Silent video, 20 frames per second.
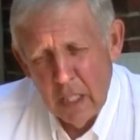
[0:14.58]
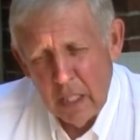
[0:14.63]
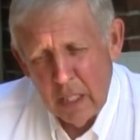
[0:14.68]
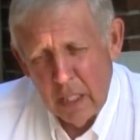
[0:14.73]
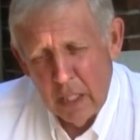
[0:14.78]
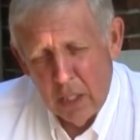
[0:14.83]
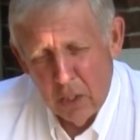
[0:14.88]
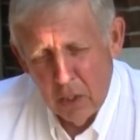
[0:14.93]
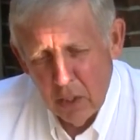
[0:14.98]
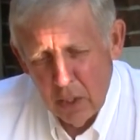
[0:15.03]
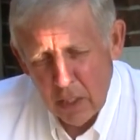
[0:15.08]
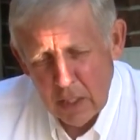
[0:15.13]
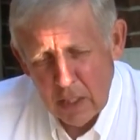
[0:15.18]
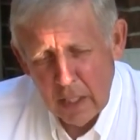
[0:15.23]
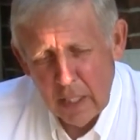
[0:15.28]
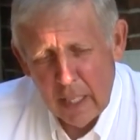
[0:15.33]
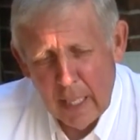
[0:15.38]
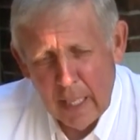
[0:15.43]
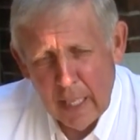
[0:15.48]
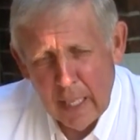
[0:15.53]
It looks
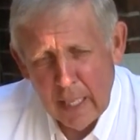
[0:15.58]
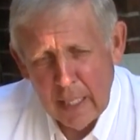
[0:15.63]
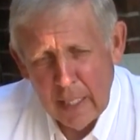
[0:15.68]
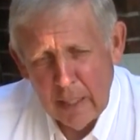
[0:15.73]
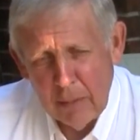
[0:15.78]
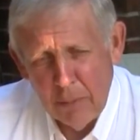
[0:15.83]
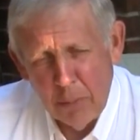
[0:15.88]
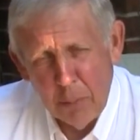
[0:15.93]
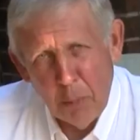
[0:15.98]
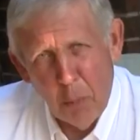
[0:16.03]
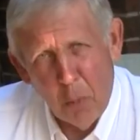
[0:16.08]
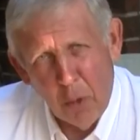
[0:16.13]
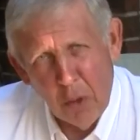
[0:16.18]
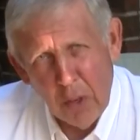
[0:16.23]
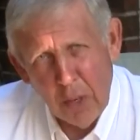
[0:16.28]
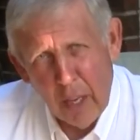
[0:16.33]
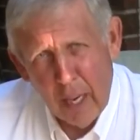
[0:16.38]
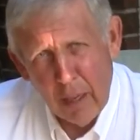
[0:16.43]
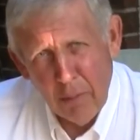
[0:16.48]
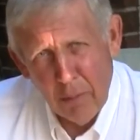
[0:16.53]
like, and from
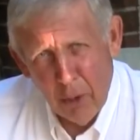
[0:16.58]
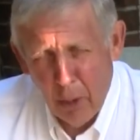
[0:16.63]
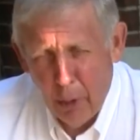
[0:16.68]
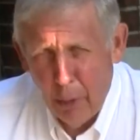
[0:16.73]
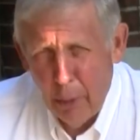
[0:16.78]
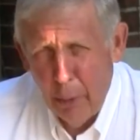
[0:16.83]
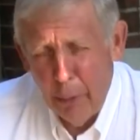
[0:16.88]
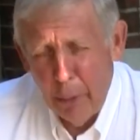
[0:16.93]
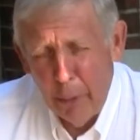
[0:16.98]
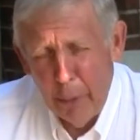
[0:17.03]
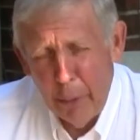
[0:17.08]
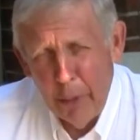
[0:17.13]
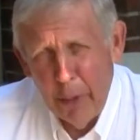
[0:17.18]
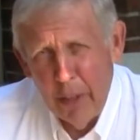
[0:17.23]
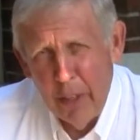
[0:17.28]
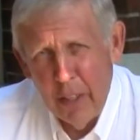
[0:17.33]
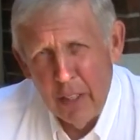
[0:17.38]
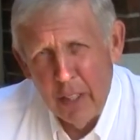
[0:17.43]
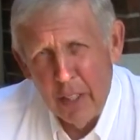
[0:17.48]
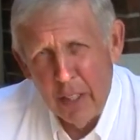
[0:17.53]
what I've heard,
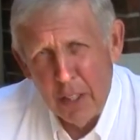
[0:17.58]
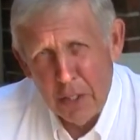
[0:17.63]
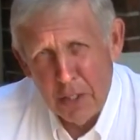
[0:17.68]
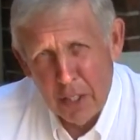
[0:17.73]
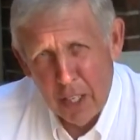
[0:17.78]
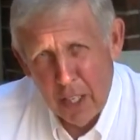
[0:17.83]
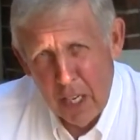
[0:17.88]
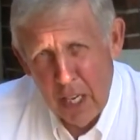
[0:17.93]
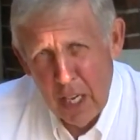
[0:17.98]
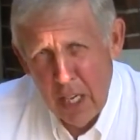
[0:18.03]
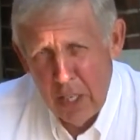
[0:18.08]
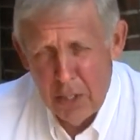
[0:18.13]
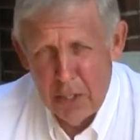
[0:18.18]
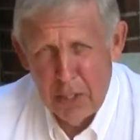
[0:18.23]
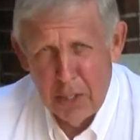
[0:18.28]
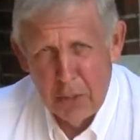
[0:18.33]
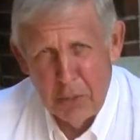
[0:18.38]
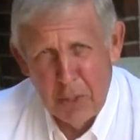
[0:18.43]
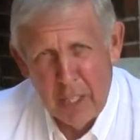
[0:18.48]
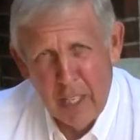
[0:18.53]
there's 8 of
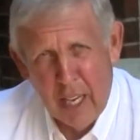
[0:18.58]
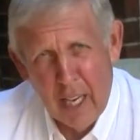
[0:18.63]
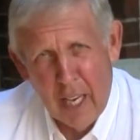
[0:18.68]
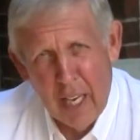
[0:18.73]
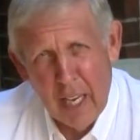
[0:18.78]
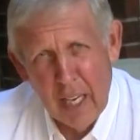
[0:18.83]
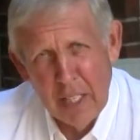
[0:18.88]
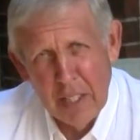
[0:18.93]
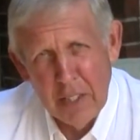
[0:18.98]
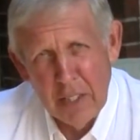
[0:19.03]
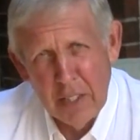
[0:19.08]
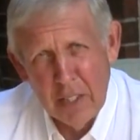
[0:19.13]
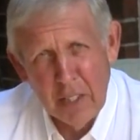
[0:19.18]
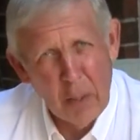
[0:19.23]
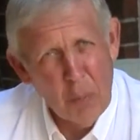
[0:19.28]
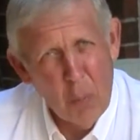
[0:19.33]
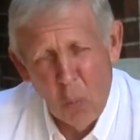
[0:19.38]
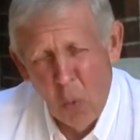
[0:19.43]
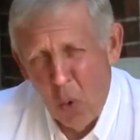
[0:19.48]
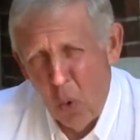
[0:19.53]
those guys
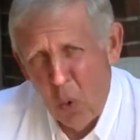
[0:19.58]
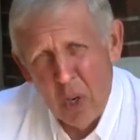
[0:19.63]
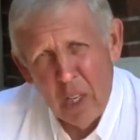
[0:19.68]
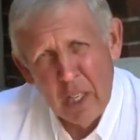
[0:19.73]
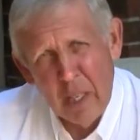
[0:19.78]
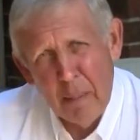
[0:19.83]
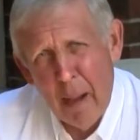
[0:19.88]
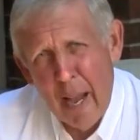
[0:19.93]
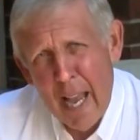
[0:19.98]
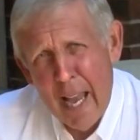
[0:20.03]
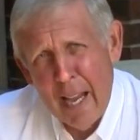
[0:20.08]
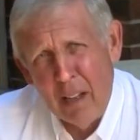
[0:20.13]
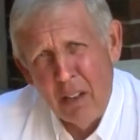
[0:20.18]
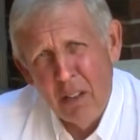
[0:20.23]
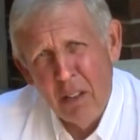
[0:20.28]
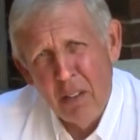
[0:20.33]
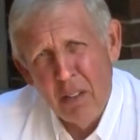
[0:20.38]
that won't come out.